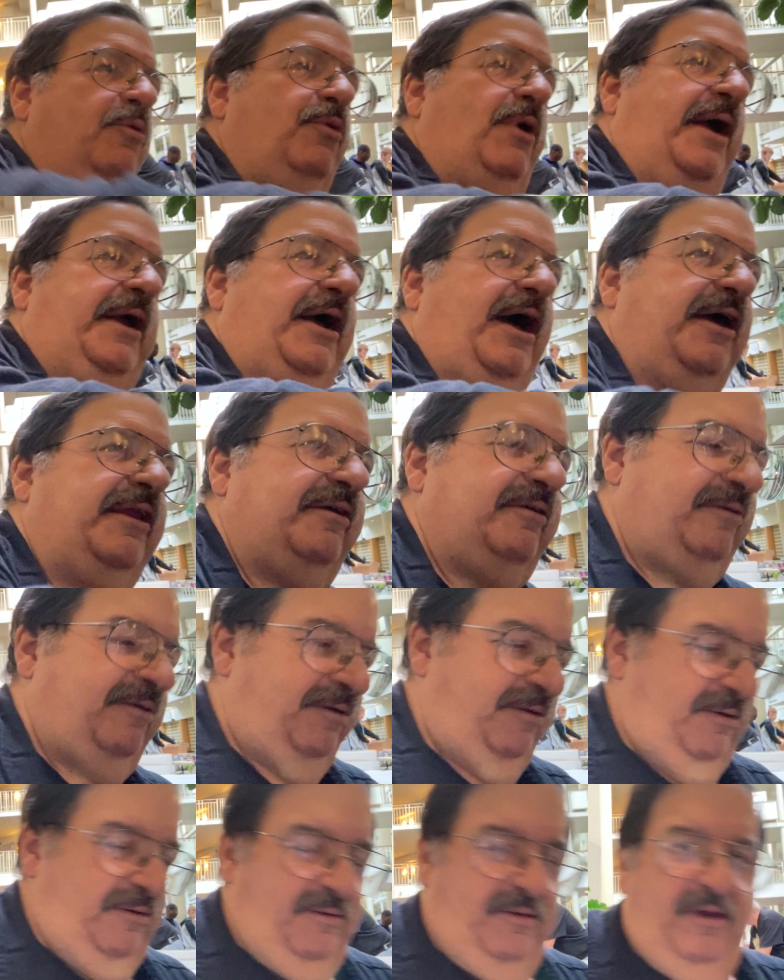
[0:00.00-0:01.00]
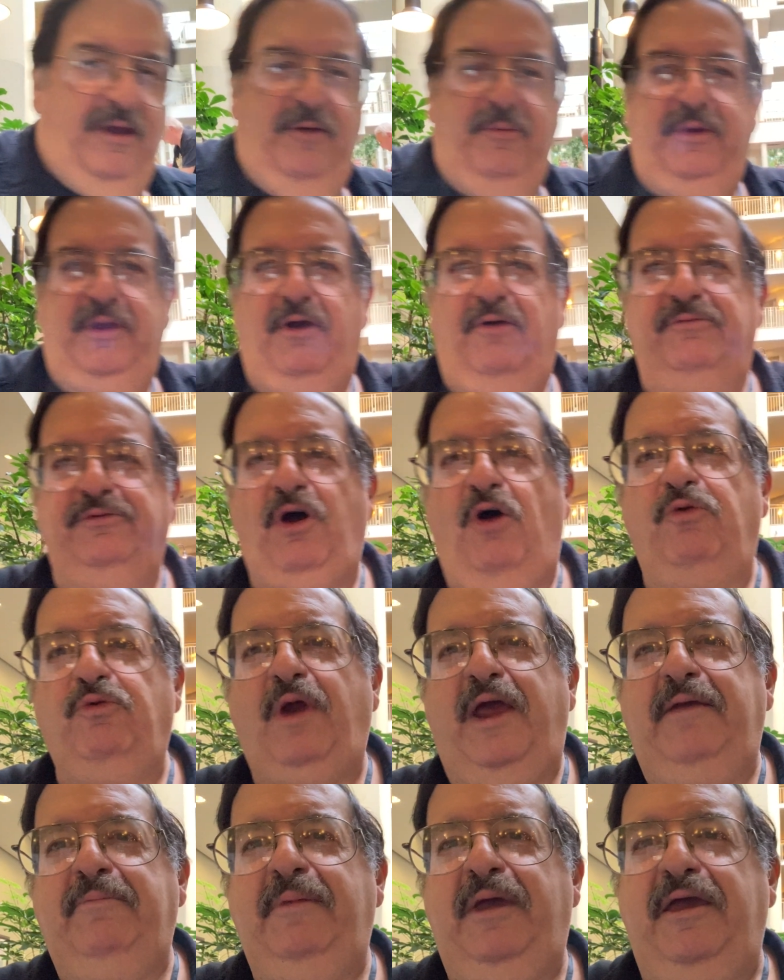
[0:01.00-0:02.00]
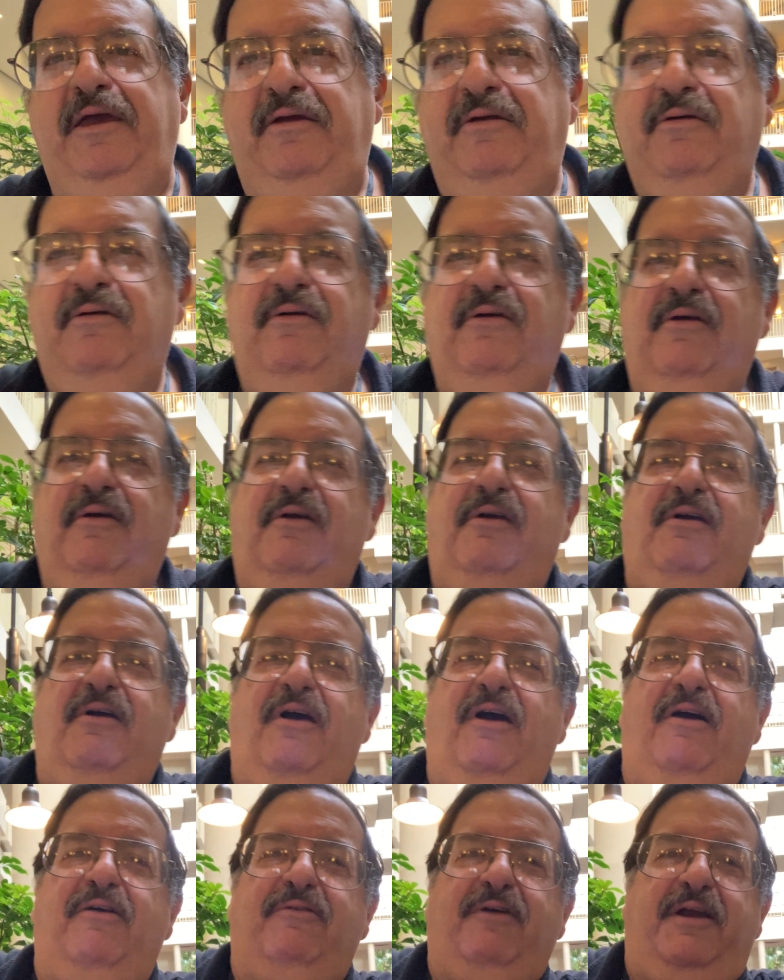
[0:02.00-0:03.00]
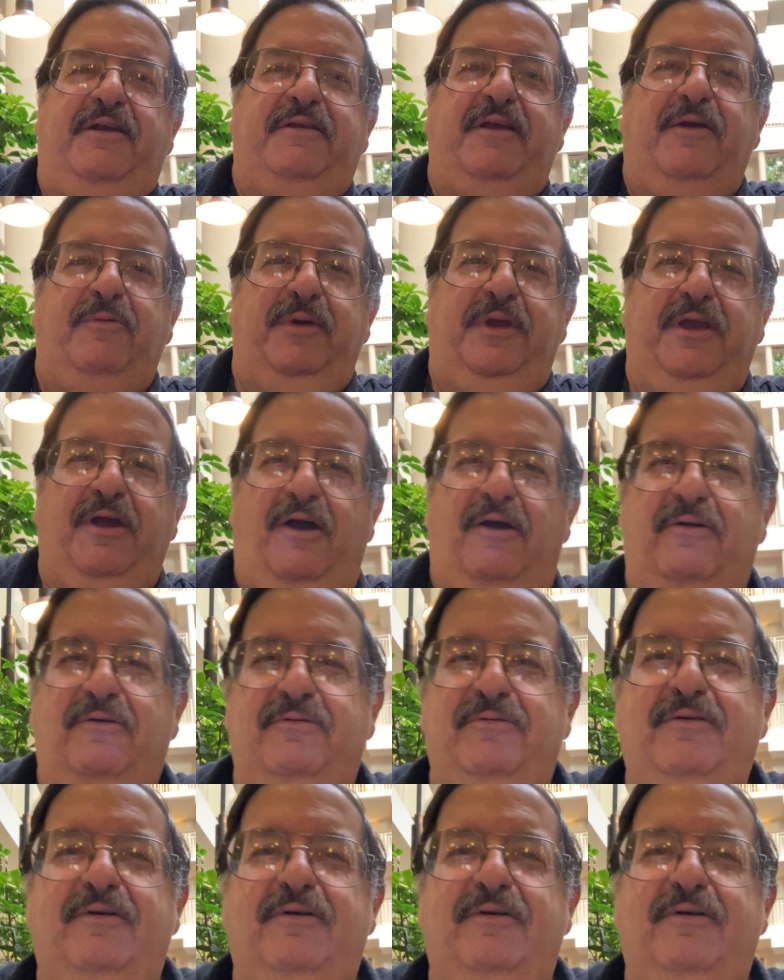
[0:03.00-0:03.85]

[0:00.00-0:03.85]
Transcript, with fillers: Oh, I got it. There we go. Do re me. All right. There we go.